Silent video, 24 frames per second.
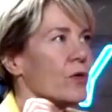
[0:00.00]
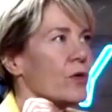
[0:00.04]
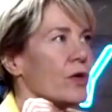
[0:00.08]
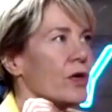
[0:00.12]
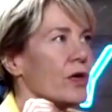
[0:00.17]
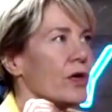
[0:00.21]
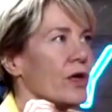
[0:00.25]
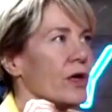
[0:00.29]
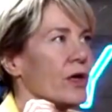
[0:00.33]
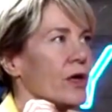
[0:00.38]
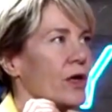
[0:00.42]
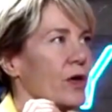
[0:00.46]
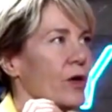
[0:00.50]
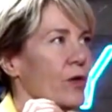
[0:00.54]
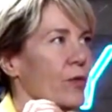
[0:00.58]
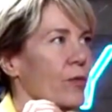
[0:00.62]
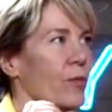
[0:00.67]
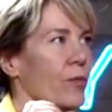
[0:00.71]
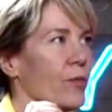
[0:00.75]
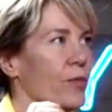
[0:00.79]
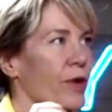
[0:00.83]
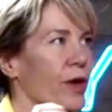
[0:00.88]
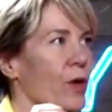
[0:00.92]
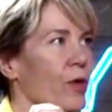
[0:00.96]

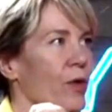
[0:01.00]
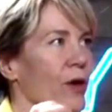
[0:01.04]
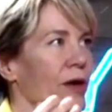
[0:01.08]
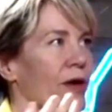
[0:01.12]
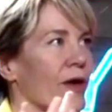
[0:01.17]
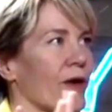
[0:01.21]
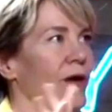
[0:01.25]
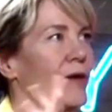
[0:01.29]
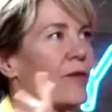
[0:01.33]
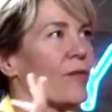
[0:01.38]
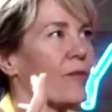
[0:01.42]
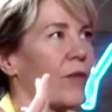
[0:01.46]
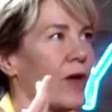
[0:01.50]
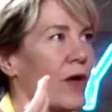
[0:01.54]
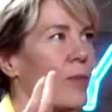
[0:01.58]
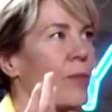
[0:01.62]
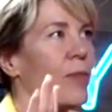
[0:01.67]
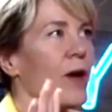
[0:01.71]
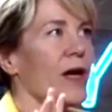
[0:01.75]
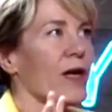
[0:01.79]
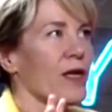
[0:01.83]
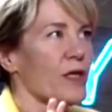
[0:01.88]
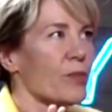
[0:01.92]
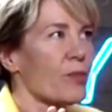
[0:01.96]
Bitcoin
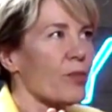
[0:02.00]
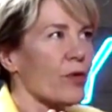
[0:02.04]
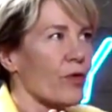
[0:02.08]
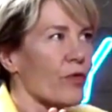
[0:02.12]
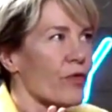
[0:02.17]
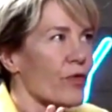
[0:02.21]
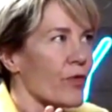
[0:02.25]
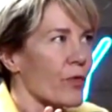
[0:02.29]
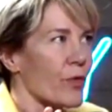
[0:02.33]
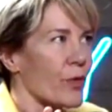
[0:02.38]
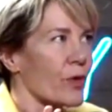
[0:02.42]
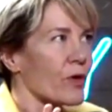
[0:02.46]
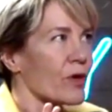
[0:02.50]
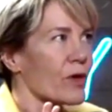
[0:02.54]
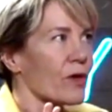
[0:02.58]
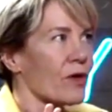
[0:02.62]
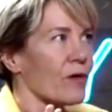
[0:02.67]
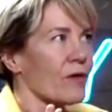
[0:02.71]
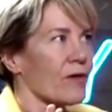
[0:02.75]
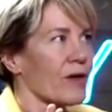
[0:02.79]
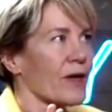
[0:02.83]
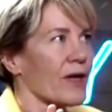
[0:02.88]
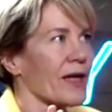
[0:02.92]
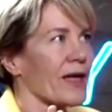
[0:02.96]
embodies proof of work,
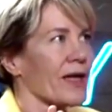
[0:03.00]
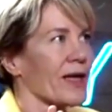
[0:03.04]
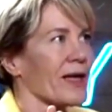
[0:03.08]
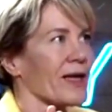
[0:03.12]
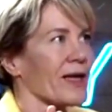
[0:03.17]
right?